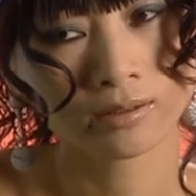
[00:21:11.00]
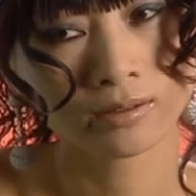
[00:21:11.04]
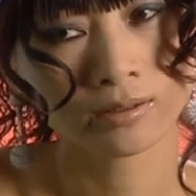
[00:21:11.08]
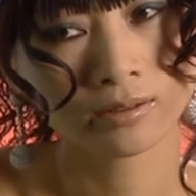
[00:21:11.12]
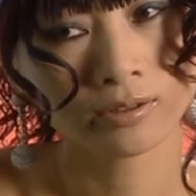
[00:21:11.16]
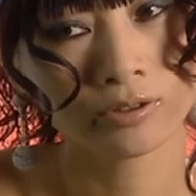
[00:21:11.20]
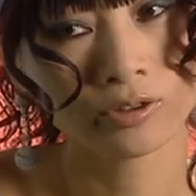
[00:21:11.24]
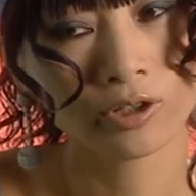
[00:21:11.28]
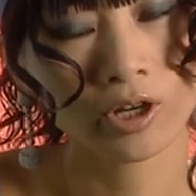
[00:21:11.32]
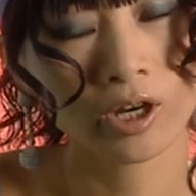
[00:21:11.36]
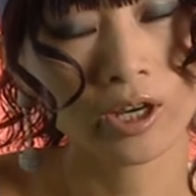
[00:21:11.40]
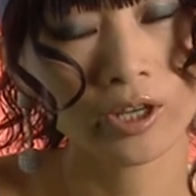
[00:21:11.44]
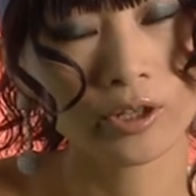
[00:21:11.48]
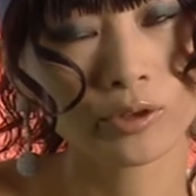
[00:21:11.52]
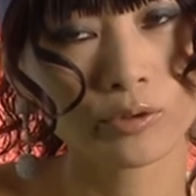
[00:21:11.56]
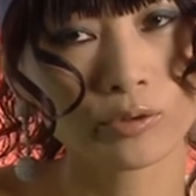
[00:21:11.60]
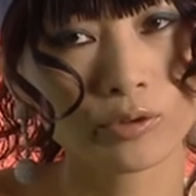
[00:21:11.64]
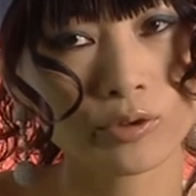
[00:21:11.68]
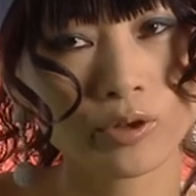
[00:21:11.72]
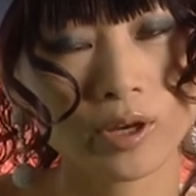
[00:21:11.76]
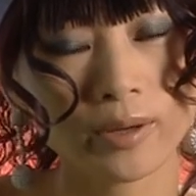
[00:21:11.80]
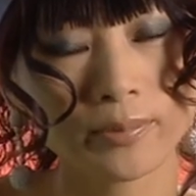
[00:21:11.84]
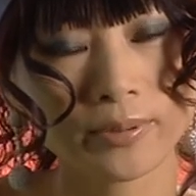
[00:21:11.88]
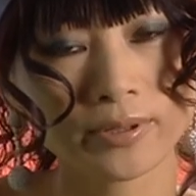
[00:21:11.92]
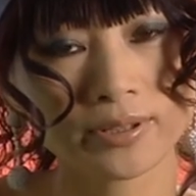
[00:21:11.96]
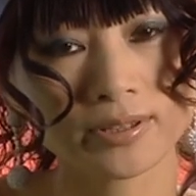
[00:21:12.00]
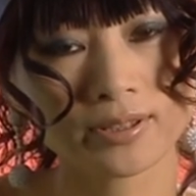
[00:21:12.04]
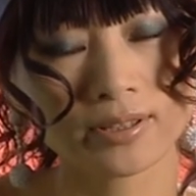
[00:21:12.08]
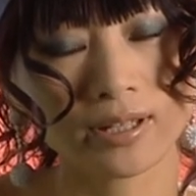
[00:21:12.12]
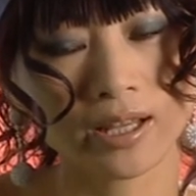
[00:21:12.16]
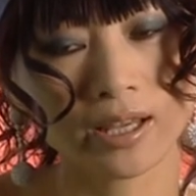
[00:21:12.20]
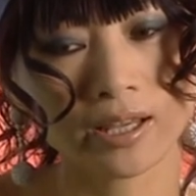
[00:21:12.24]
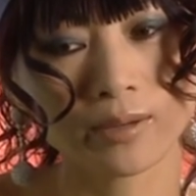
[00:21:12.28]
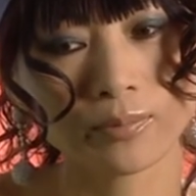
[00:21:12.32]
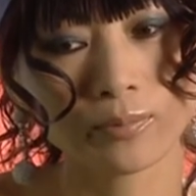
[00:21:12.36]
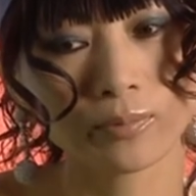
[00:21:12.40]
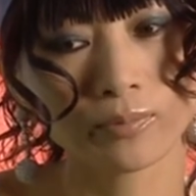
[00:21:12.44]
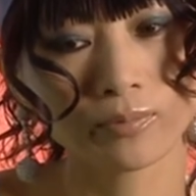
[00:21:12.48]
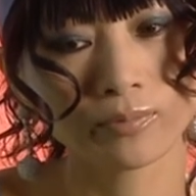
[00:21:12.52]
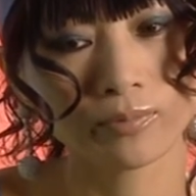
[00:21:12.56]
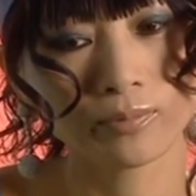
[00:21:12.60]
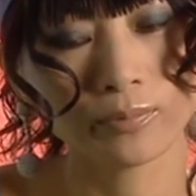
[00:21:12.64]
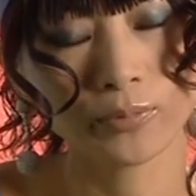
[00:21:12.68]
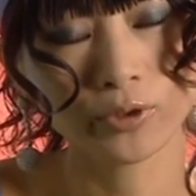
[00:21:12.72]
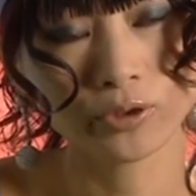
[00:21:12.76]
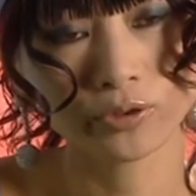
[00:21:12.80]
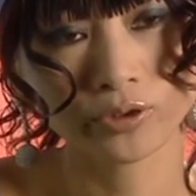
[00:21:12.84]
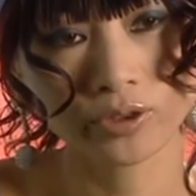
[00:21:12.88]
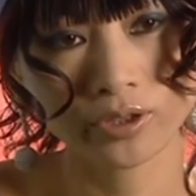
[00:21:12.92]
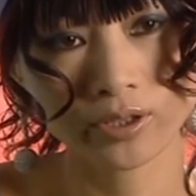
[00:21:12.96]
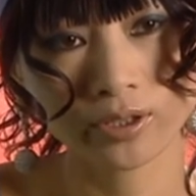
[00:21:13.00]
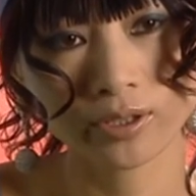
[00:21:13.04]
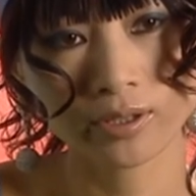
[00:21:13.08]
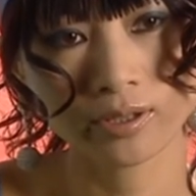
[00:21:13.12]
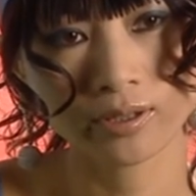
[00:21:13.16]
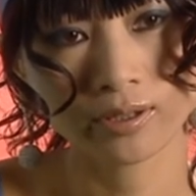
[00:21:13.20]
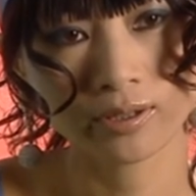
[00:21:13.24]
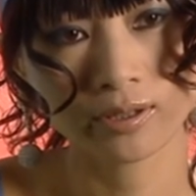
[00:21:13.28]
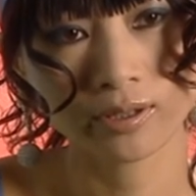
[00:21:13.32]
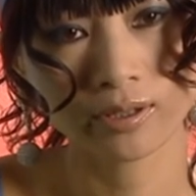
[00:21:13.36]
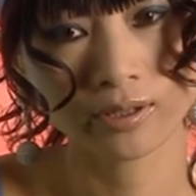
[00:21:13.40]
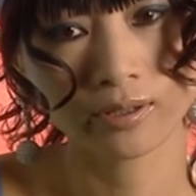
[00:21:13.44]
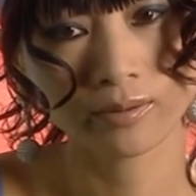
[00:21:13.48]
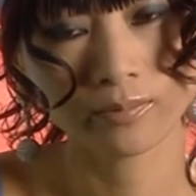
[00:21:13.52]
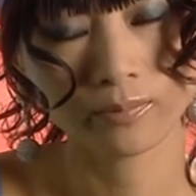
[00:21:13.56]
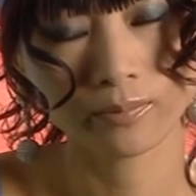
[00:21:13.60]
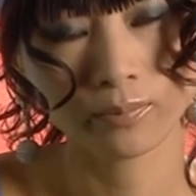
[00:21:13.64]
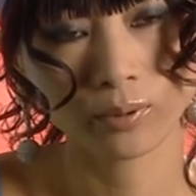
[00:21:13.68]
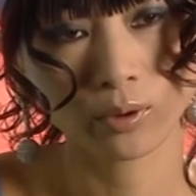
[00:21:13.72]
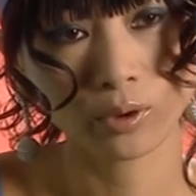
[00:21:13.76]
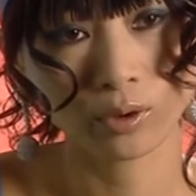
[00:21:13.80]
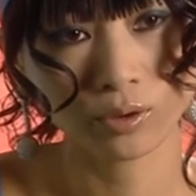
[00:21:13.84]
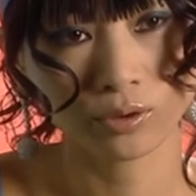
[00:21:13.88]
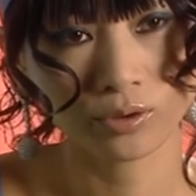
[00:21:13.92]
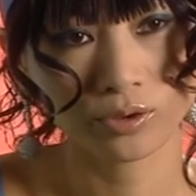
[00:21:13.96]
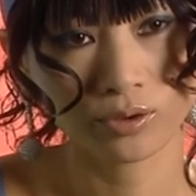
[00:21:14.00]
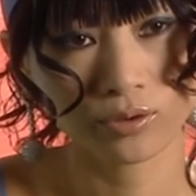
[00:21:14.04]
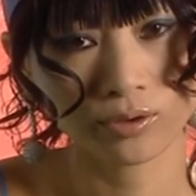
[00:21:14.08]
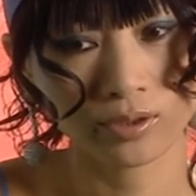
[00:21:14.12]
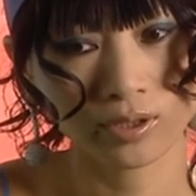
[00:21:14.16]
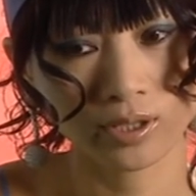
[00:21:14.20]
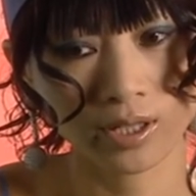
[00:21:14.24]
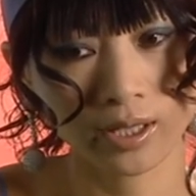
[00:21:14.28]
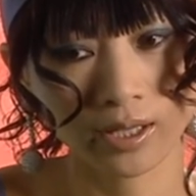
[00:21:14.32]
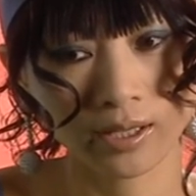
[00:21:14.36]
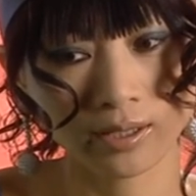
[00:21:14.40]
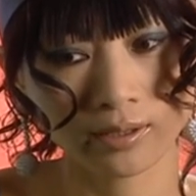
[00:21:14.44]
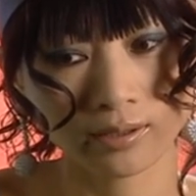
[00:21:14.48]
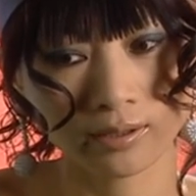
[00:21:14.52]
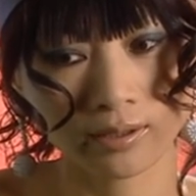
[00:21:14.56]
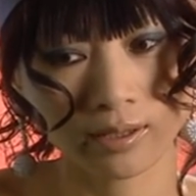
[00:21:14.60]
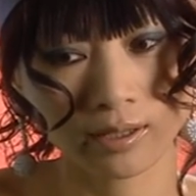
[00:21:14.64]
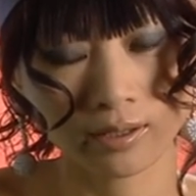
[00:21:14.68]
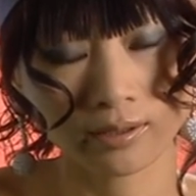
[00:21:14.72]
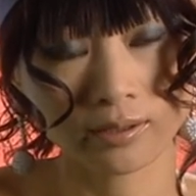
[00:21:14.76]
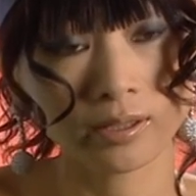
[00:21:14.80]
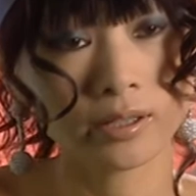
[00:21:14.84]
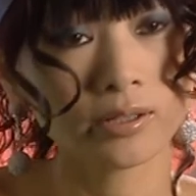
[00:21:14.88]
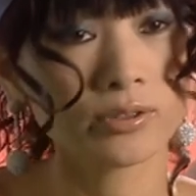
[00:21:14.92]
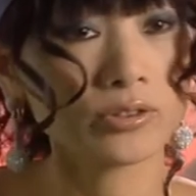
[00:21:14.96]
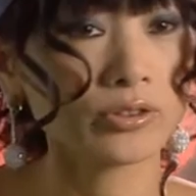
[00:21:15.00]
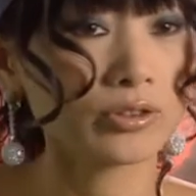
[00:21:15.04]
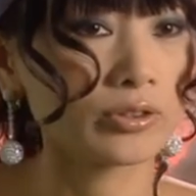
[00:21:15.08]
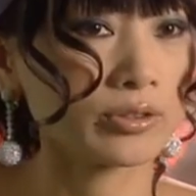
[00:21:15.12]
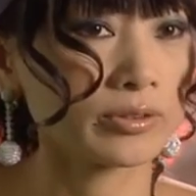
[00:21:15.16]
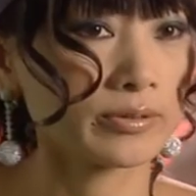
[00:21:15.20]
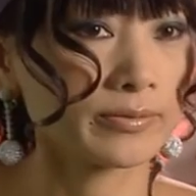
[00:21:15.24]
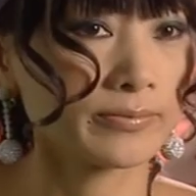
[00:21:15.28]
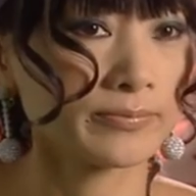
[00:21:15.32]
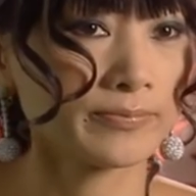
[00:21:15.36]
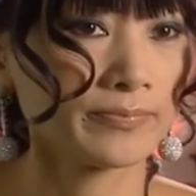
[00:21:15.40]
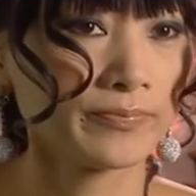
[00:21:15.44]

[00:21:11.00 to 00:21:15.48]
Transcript: you know how I grew up is like music and poetry and nature.